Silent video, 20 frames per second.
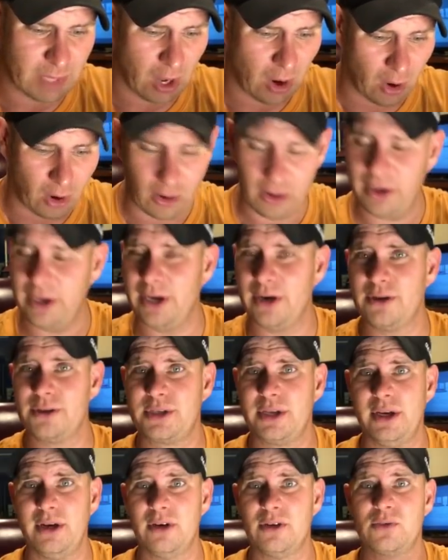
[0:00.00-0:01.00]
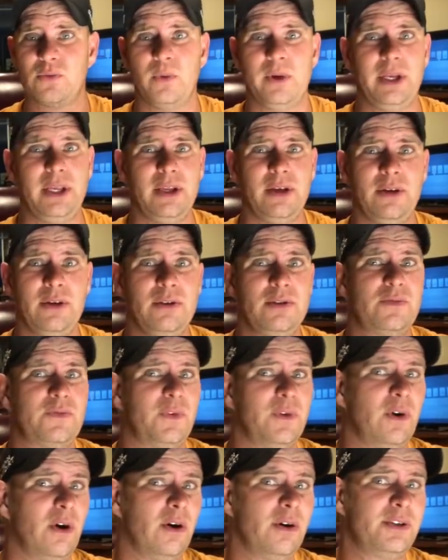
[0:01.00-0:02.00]
Our deer skidders we use
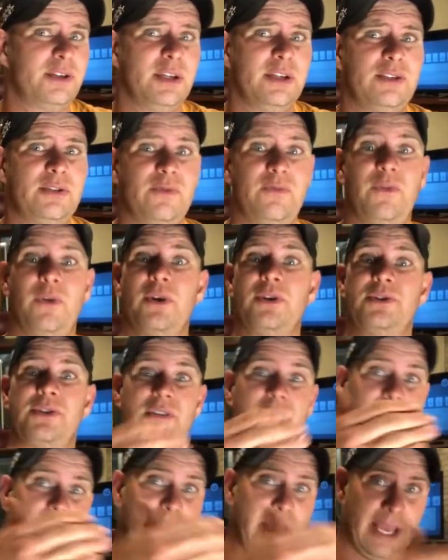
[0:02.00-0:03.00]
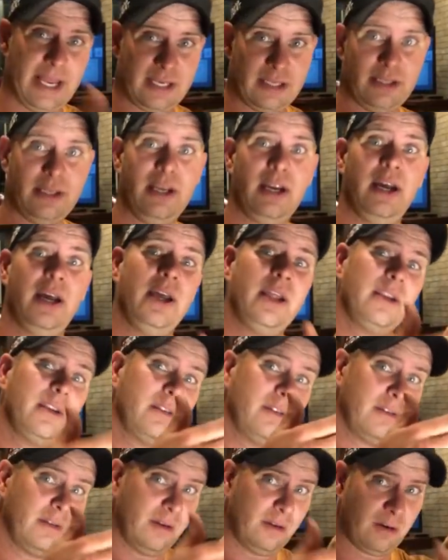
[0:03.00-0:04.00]
for select cut
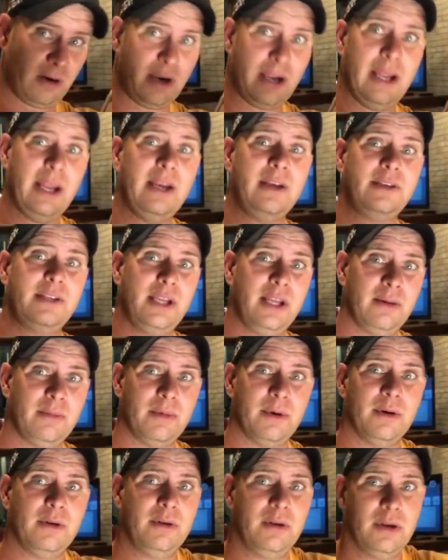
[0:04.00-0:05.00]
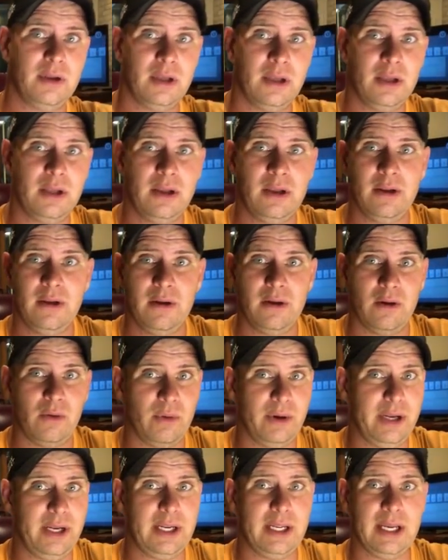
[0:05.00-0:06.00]
grade timber,
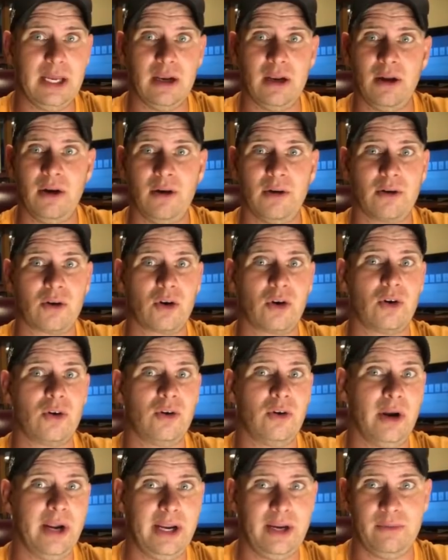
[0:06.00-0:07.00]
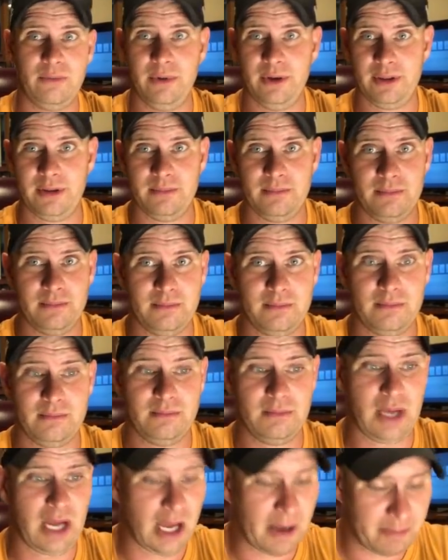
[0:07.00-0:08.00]
we get along great with them.
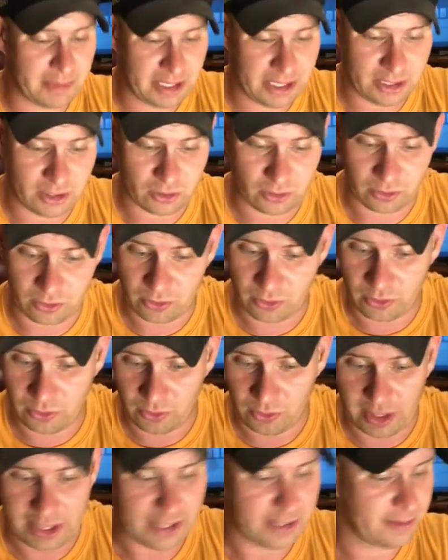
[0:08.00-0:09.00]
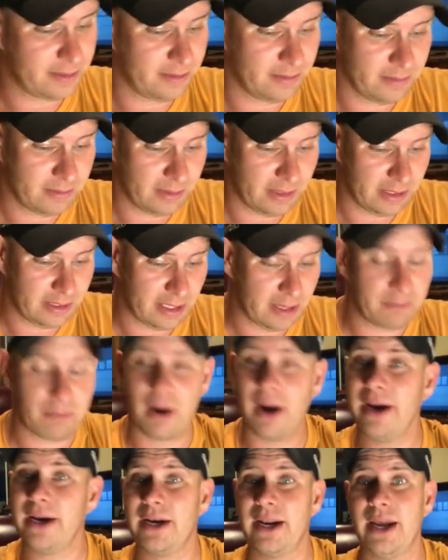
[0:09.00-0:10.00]
I mean great. They
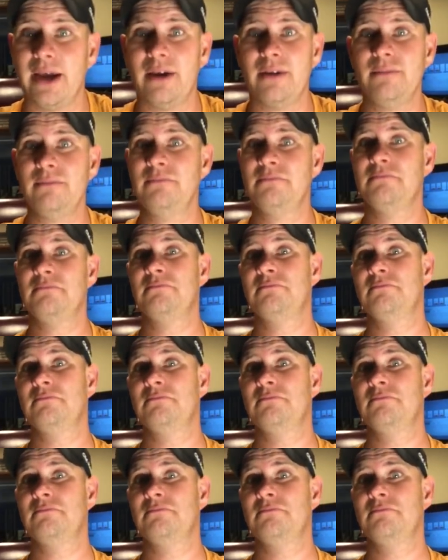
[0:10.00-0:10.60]
break down.